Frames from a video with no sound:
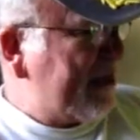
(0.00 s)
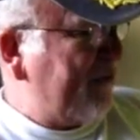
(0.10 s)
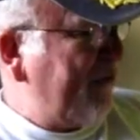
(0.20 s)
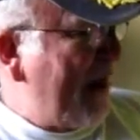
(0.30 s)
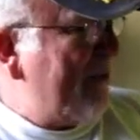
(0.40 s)

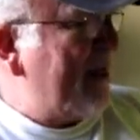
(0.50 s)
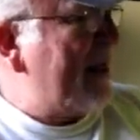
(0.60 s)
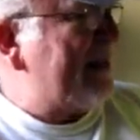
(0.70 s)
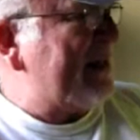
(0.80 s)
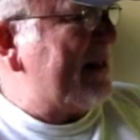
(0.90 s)

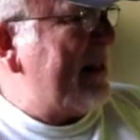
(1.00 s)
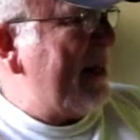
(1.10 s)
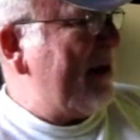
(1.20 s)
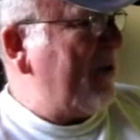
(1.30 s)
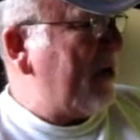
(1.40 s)
Family at
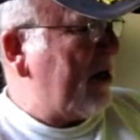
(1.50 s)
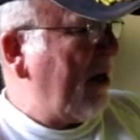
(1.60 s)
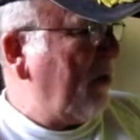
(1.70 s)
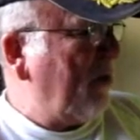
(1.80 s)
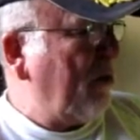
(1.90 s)
Sea with a
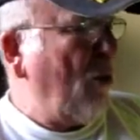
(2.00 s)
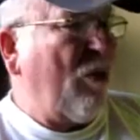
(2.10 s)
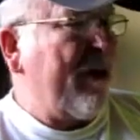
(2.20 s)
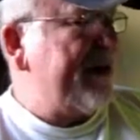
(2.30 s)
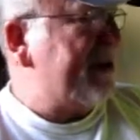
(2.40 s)
couple
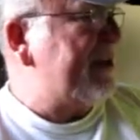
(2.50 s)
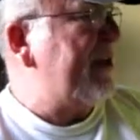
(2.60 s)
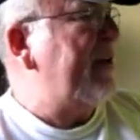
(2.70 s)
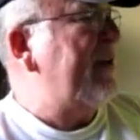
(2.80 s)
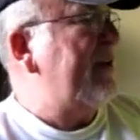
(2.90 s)
boys
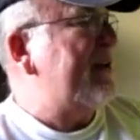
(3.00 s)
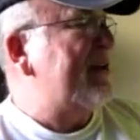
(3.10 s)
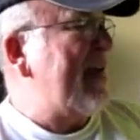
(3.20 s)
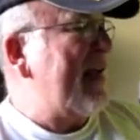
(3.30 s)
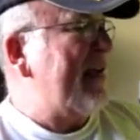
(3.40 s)

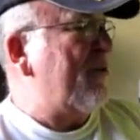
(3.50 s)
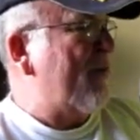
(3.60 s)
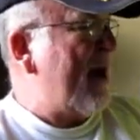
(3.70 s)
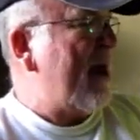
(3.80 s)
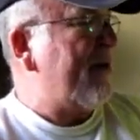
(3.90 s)
sailing
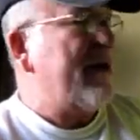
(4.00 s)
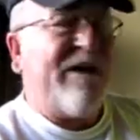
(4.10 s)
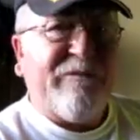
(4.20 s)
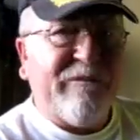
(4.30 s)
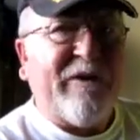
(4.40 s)
around.
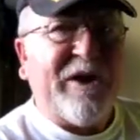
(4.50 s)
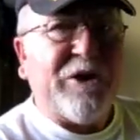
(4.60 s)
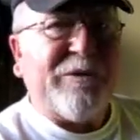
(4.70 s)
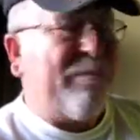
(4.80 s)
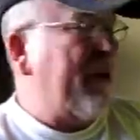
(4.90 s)
Very
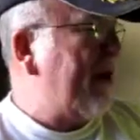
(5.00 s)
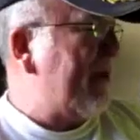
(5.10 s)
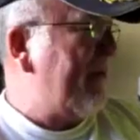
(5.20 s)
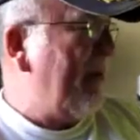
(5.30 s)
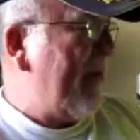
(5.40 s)
good
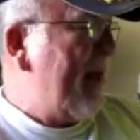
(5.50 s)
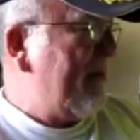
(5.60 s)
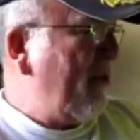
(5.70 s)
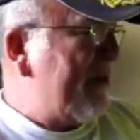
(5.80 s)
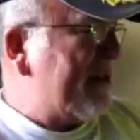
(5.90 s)
book,
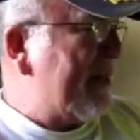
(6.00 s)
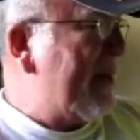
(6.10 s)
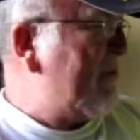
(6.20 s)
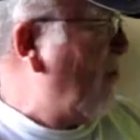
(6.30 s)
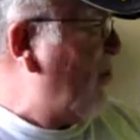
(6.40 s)
but once
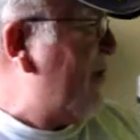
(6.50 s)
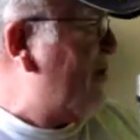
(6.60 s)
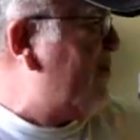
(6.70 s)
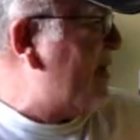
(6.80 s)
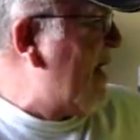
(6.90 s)
again, more
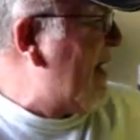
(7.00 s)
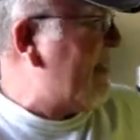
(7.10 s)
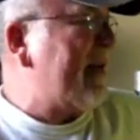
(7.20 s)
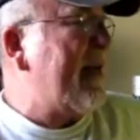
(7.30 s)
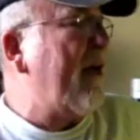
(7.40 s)

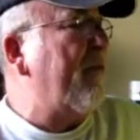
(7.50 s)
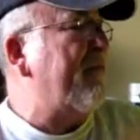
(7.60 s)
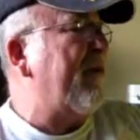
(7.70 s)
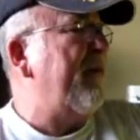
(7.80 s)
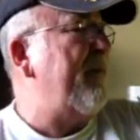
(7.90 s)
entertaining than
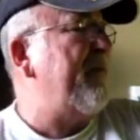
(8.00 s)
helpful.